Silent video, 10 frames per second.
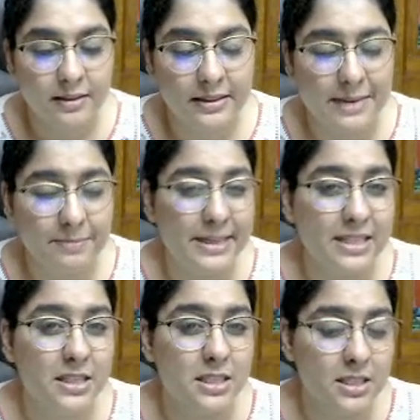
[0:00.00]
That
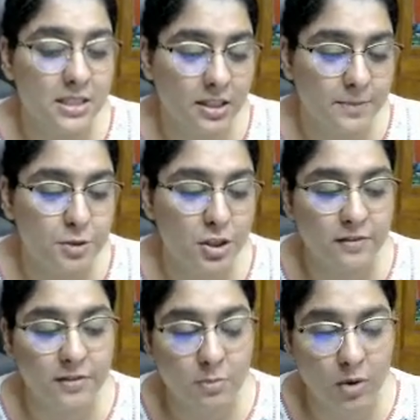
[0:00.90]
means the description
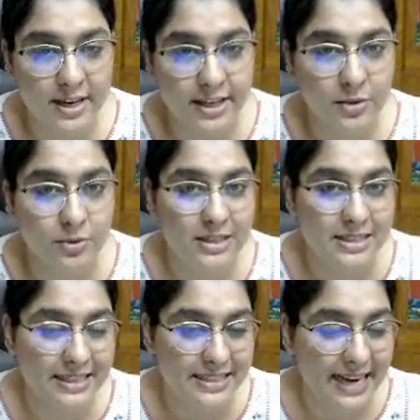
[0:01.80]
of the molecule is
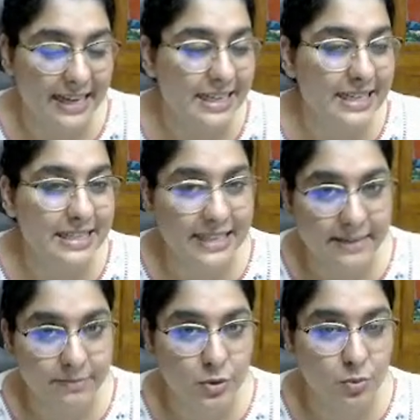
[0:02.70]
exactly
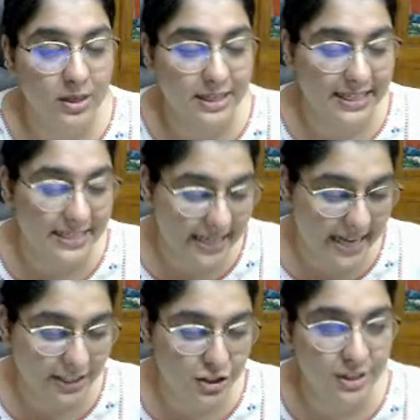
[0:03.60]
same to what it
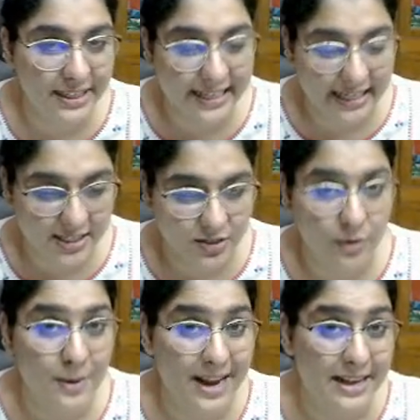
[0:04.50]
actually is
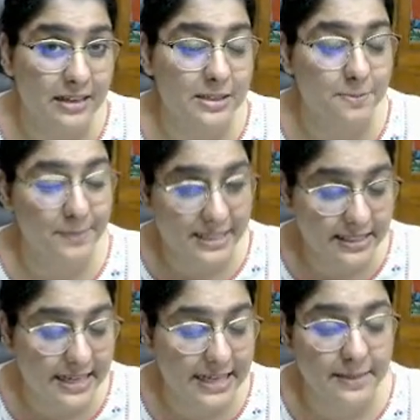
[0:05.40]
or where it is
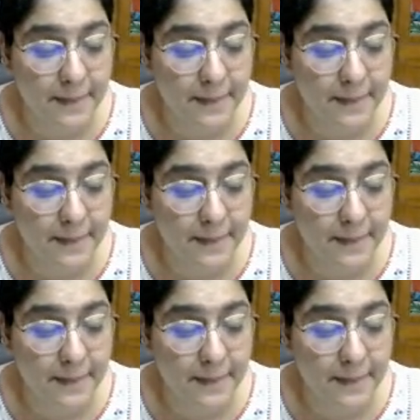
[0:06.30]
present as a